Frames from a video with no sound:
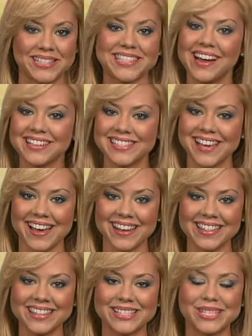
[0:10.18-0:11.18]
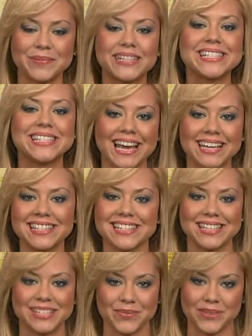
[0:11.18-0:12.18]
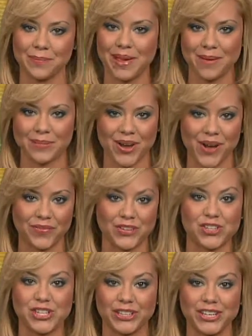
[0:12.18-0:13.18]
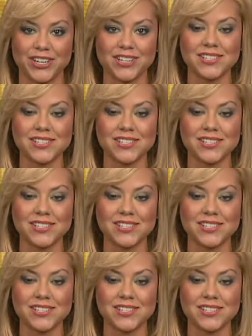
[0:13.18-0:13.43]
Tatiana. This is my second season with the Miami Dolphin Cheerleaders.